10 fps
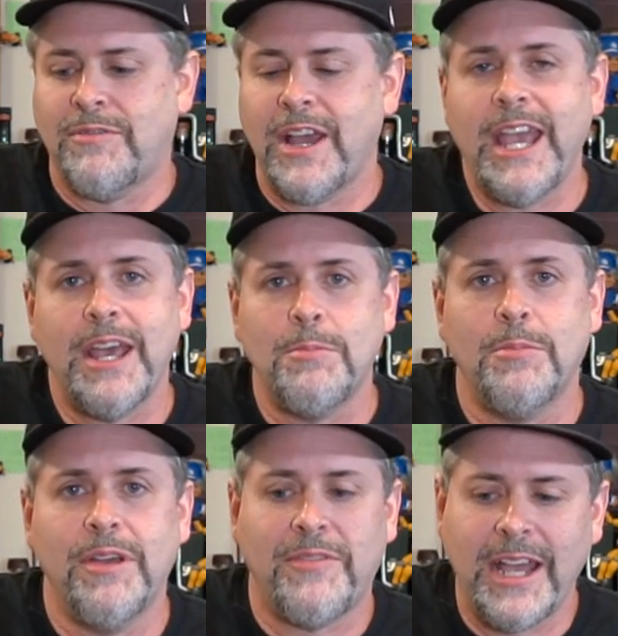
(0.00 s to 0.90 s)
If
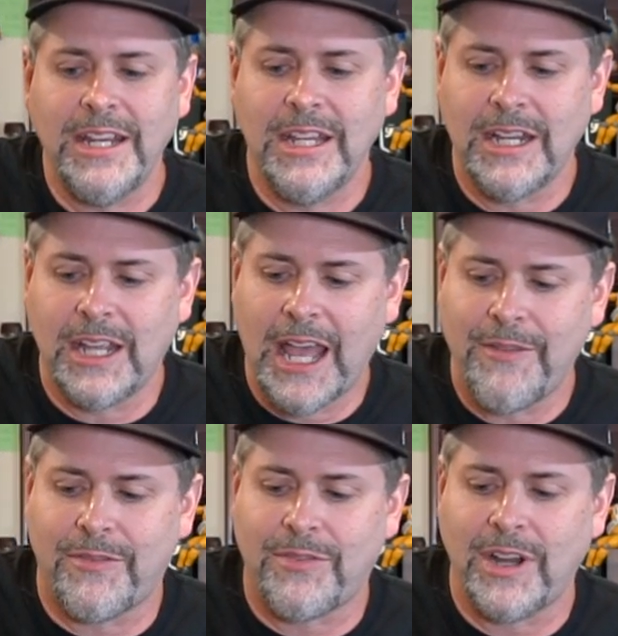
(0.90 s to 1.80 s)
I didn't
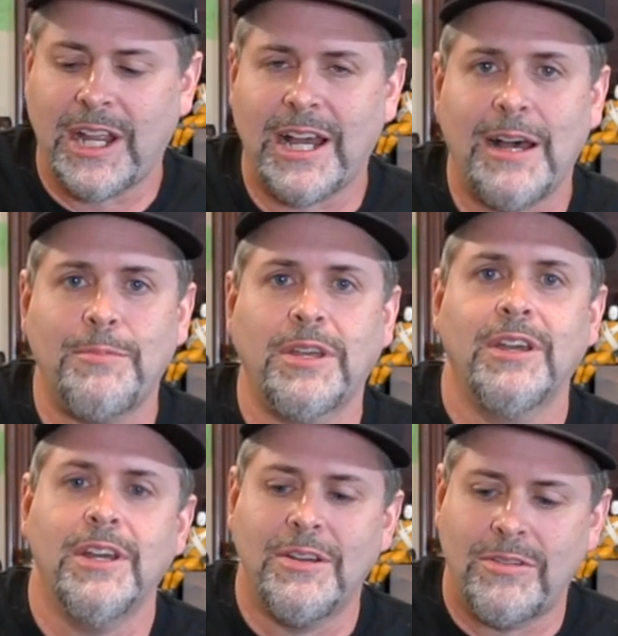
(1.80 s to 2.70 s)
have a free
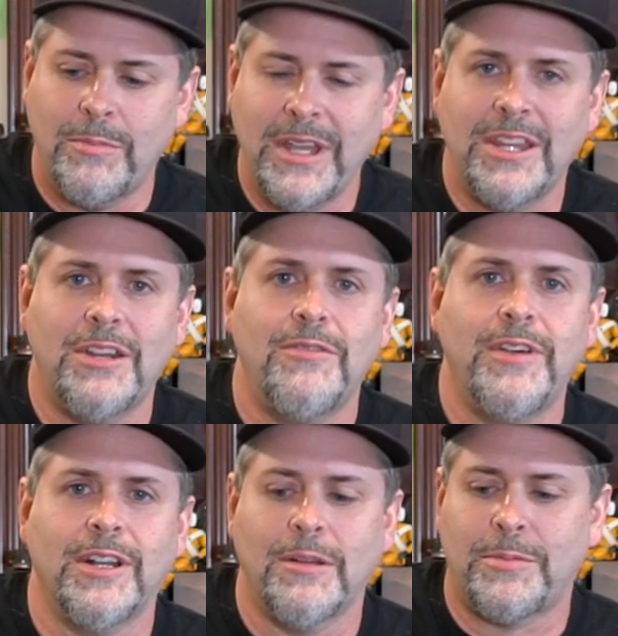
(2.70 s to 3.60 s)
copy for being the
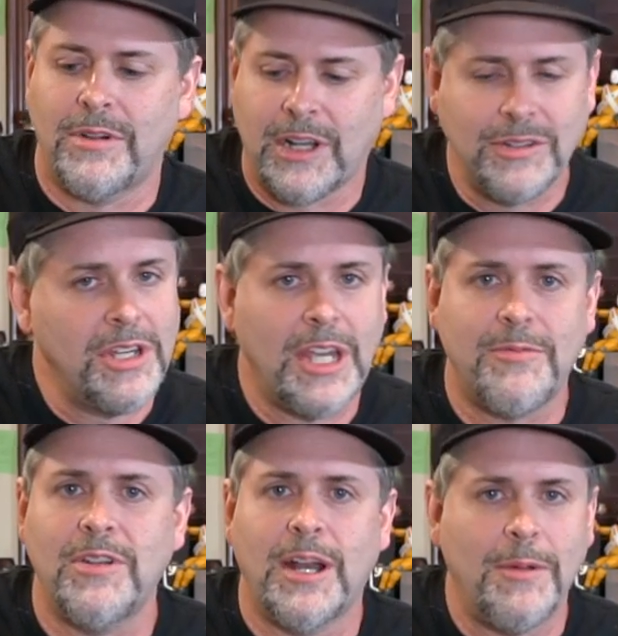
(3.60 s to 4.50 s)
developer, and I'll tell you
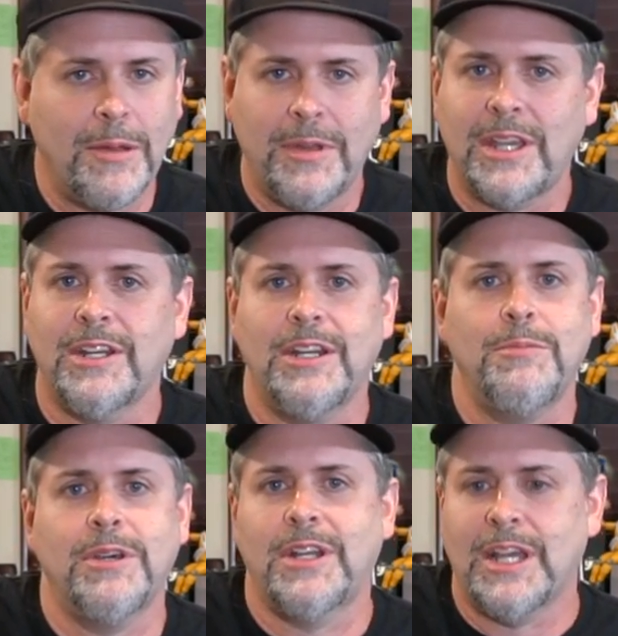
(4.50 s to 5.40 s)
up front, I'm not making any
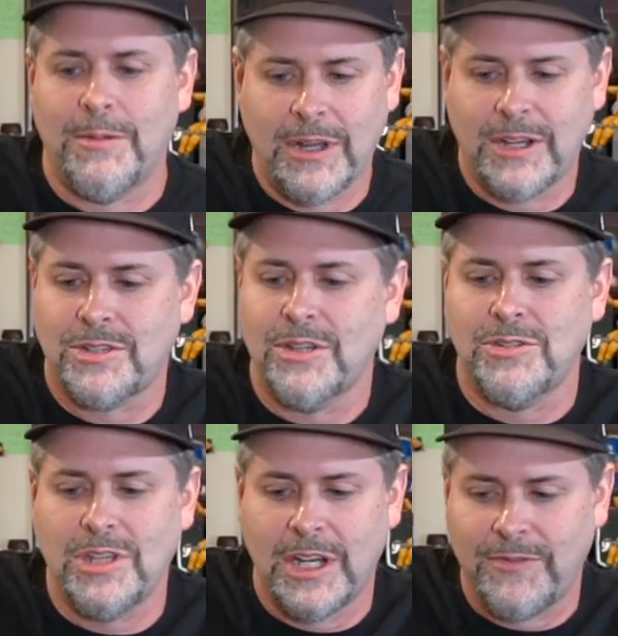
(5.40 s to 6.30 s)
money. I'm not
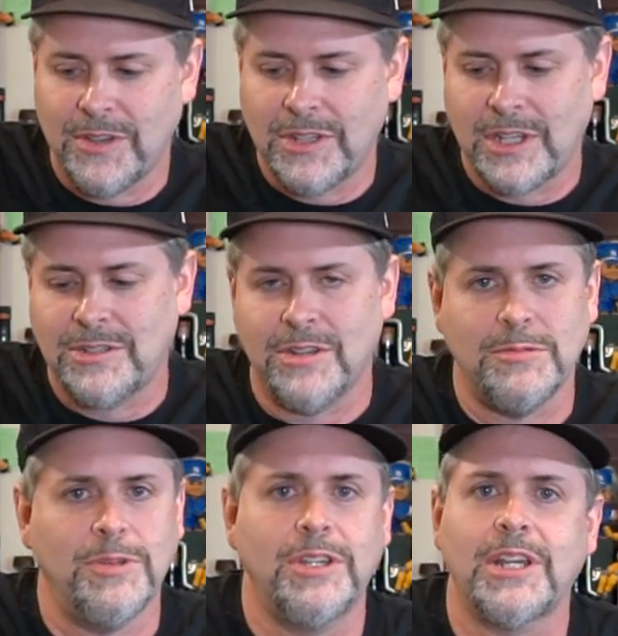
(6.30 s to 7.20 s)
associated. If this thing sells
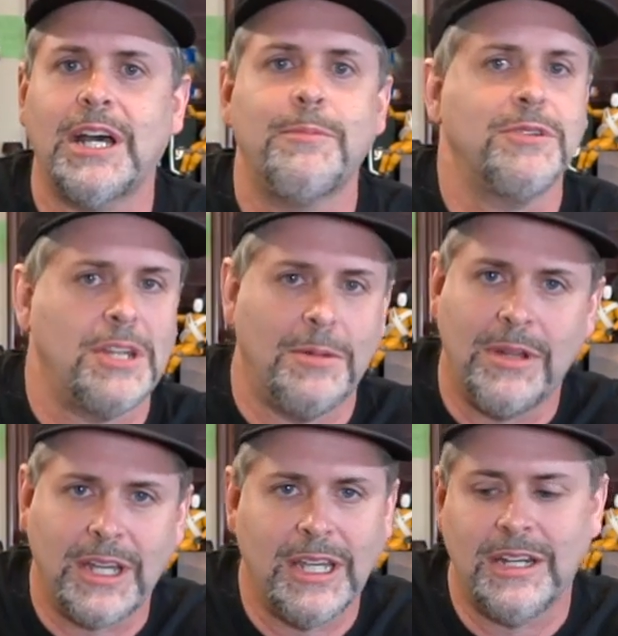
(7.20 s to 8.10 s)
a million copies, I'm
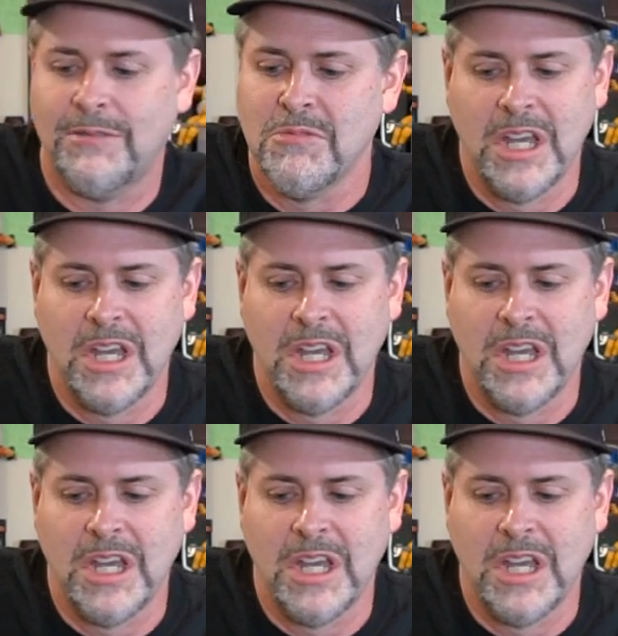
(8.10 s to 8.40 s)
not getting